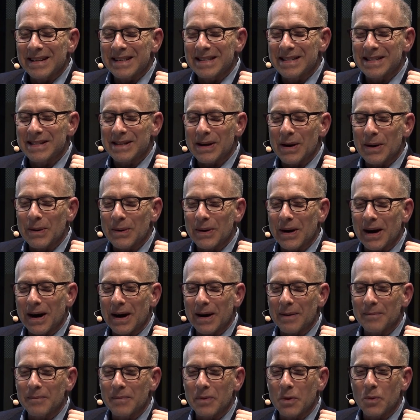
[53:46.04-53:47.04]
so
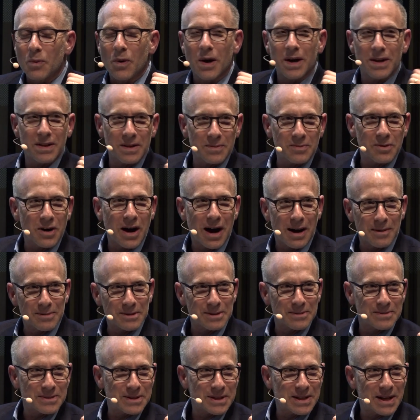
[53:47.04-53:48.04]
um, one of the
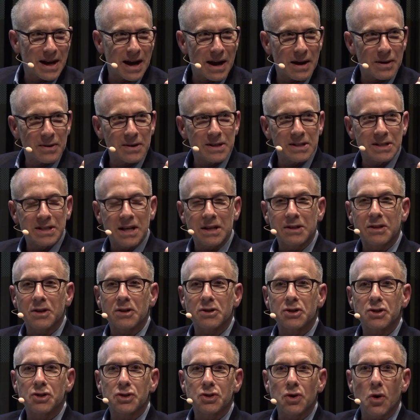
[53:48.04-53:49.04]
problems now is that
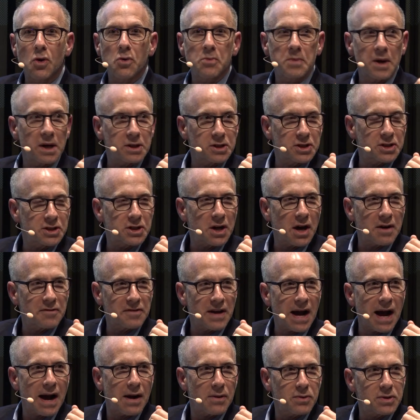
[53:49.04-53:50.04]
there's so much
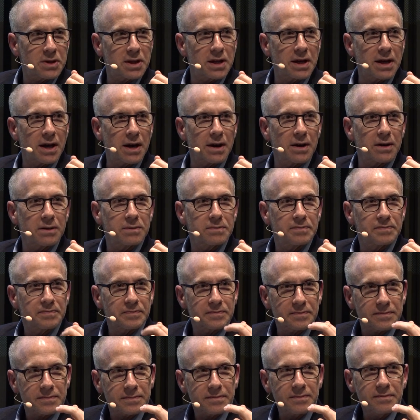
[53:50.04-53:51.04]
stuff out there.
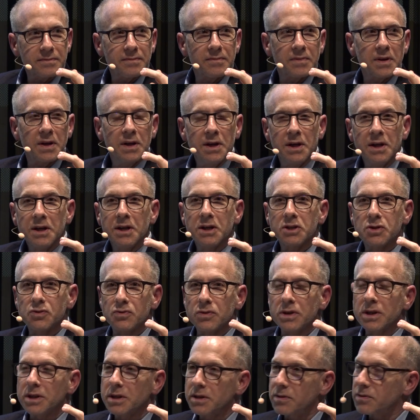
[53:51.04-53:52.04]
It's
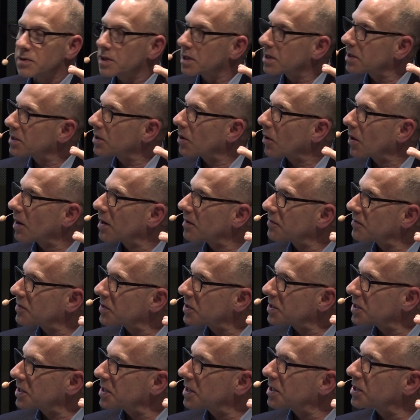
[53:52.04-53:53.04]
really, really hard for
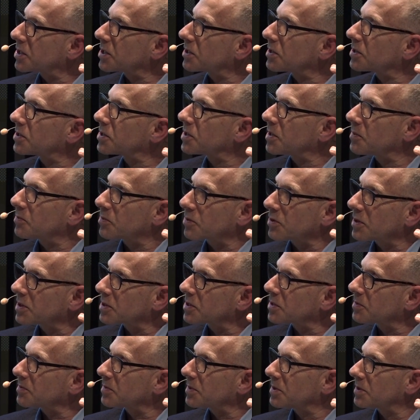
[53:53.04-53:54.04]
teachers and
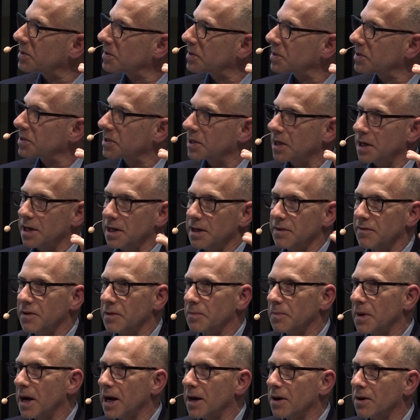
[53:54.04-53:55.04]
principals and
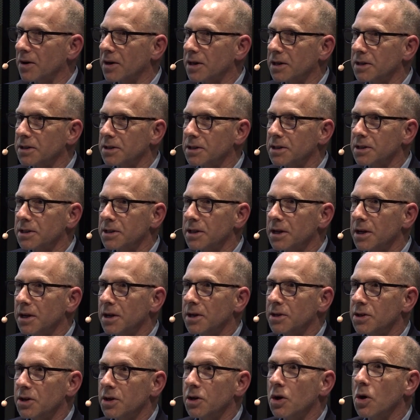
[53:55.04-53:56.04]
even parents
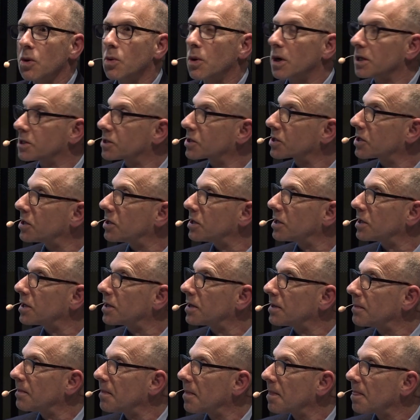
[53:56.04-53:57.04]
to know what's
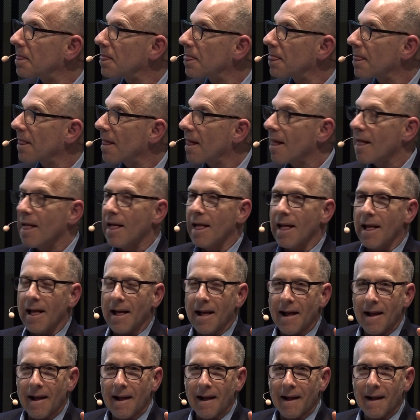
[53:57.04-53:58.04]
good.
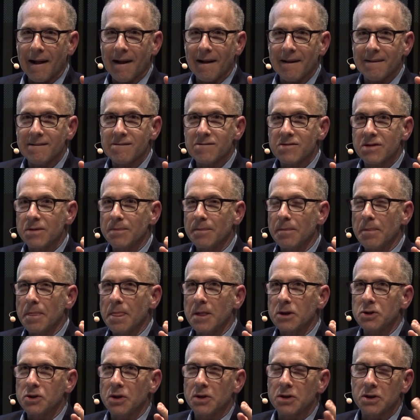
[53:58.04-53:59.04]
Uh,
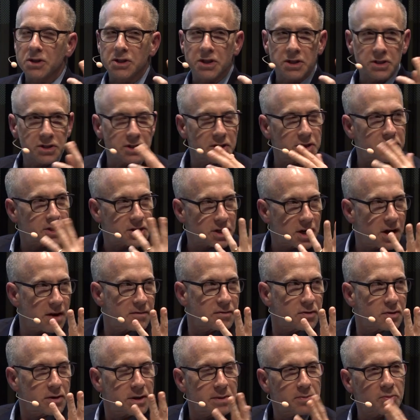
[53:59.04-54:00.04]
so there's this
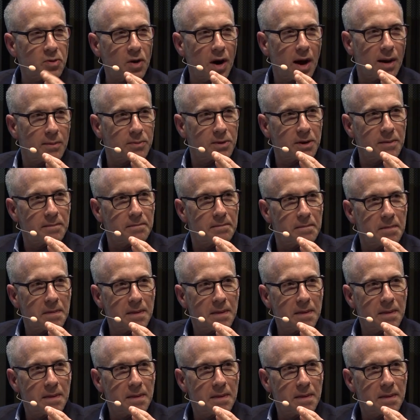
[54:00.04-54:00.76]
discovery problem.